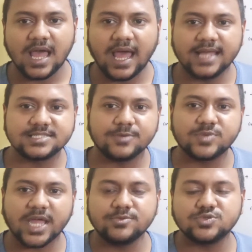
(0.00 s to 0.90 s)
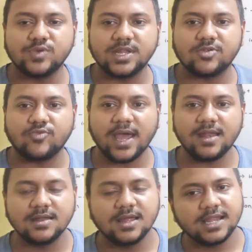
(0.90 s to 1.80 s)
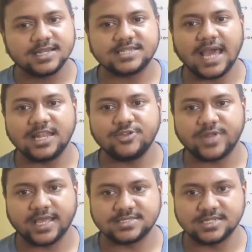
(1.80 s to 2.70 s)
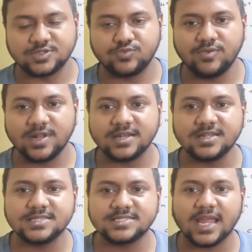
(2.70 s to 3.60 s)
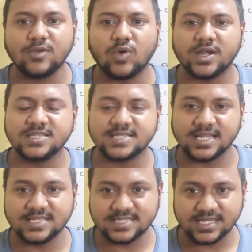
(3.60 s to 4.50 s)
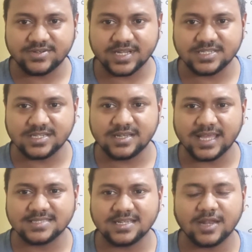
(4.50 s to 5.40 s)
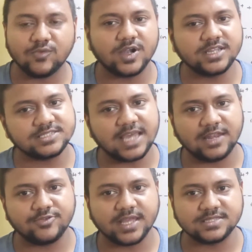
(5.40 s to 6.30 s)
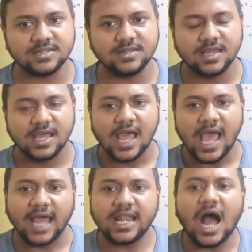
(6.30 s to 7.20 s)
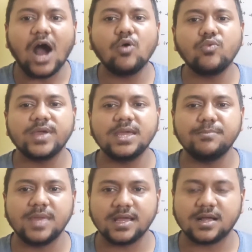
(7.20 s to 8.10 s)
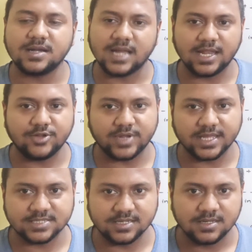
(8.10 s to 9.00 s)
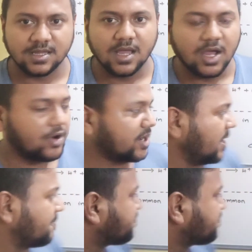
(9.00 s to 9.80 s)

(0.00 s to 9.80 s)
and sometimes we require dilute acid. We will understand what is concentrated acid and what is dilute acid and how we make a dilute acid. Okay,